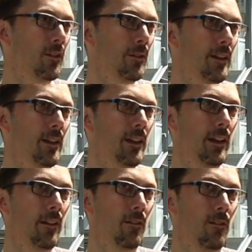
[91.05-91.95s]

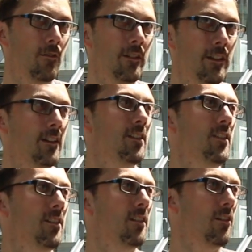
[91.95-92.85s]
actually already
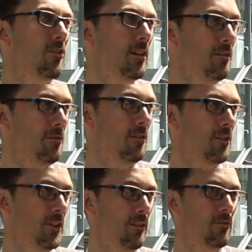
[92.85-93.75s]
existing in Gradle
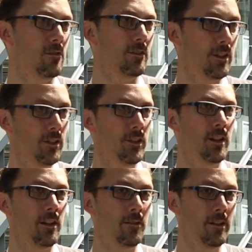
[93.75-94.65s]
for several
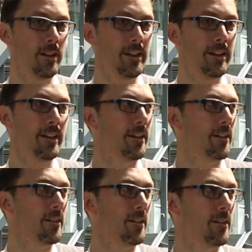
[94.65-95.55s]
years now.
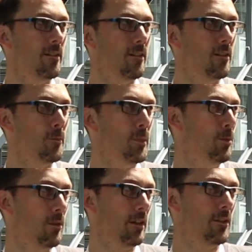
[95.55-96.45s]

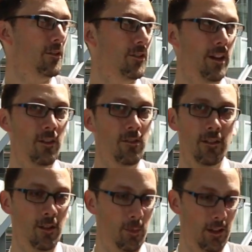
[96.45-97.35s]
People that use
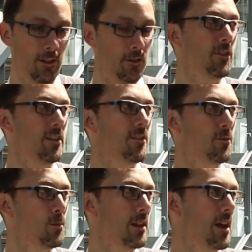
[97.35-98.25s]
Android typically use
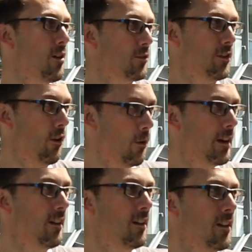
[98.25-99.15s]
it without
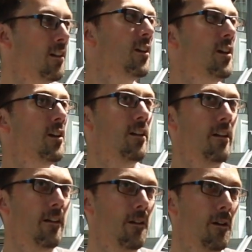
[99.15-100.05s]
knowing.
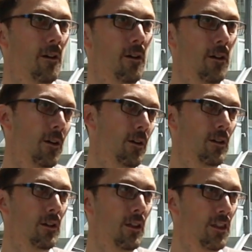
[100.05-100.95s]

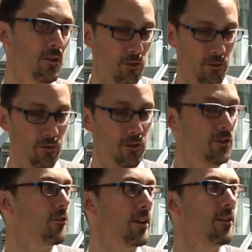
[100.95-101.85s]
Those who
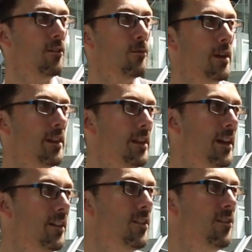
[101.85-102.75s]
use Gradle with
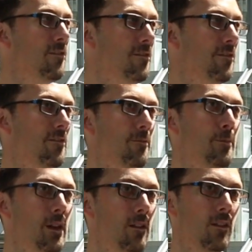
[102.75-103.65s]
native
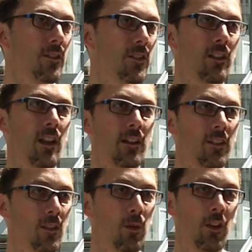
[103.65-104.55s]
builds
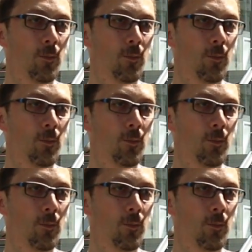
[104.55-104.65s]
like C++